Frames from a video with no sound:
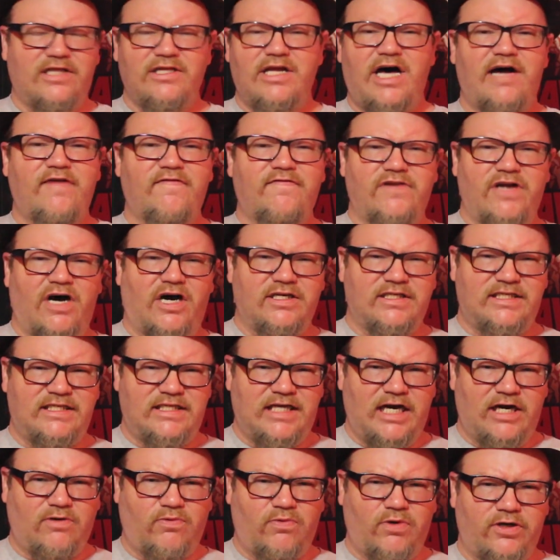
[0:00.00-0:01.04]
a lot of non
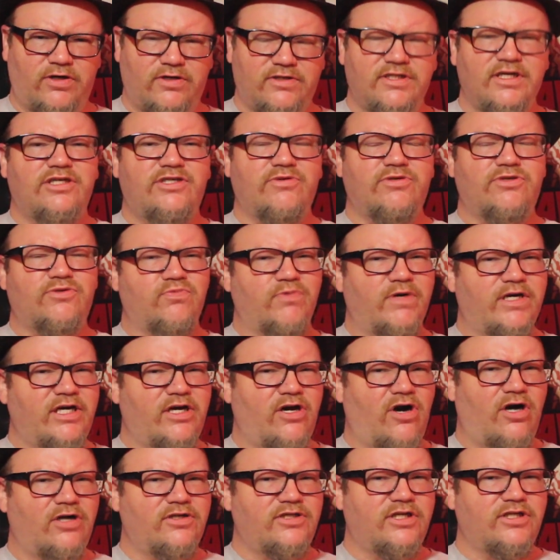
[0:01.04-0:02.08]
sequiturs, so it's really
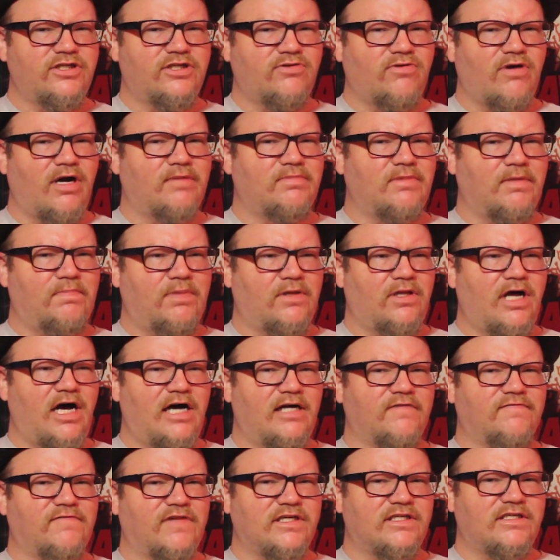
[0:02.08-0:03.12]
hard to describe the
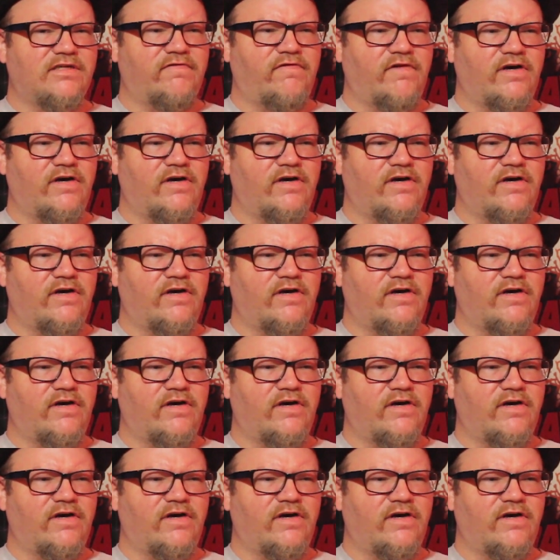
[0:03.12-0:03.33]
plot of this